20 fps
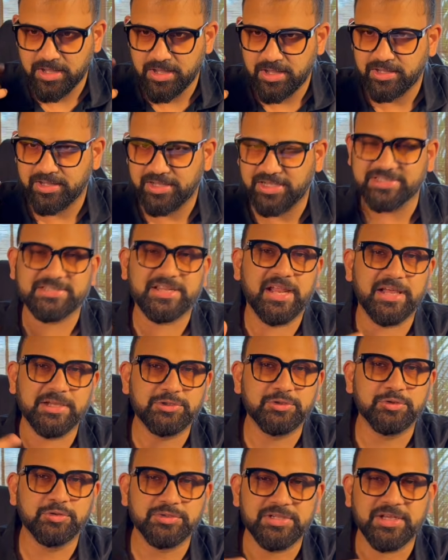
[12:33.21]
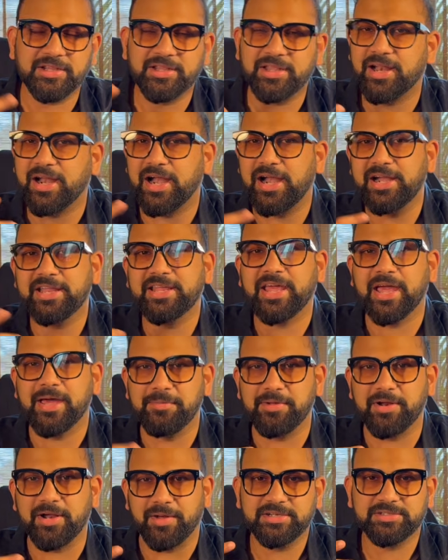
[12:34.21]
it's like choosing the right
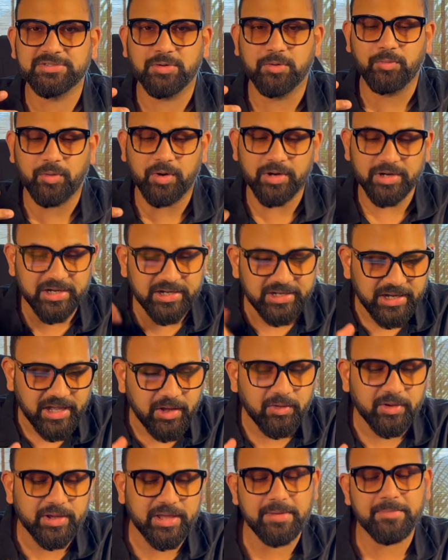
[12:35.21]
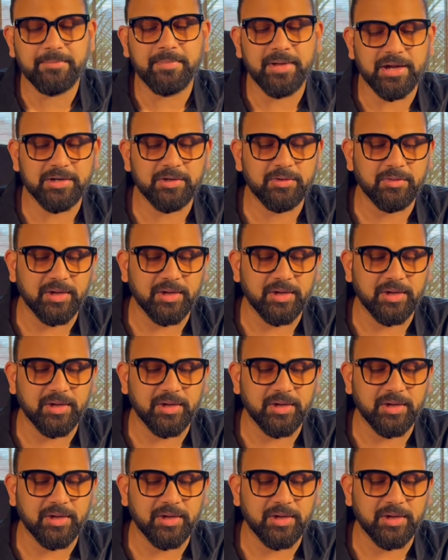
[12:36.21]
camera. So what it now came back to